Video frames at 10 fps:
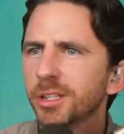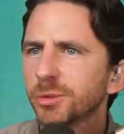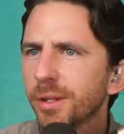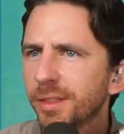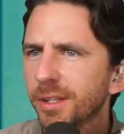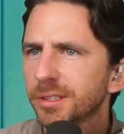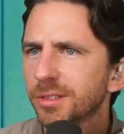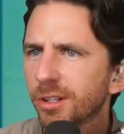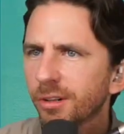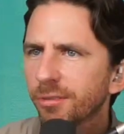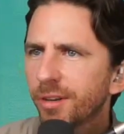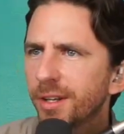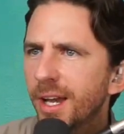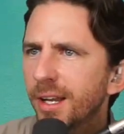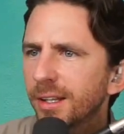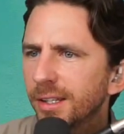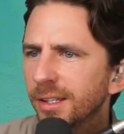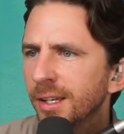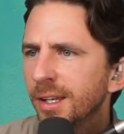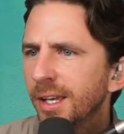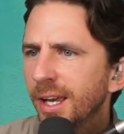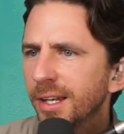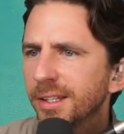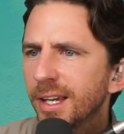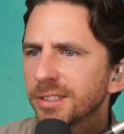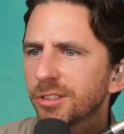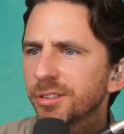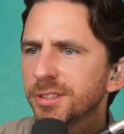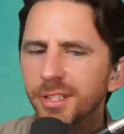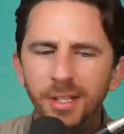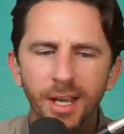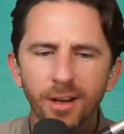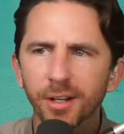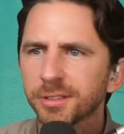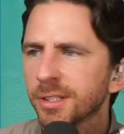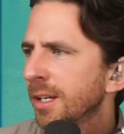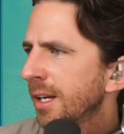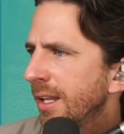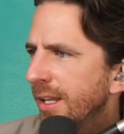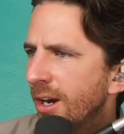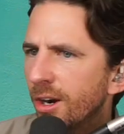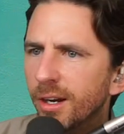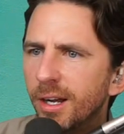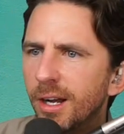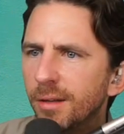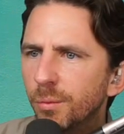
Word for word: He's with his girlfriend Natalie and guest Christina Harris, and they're uh,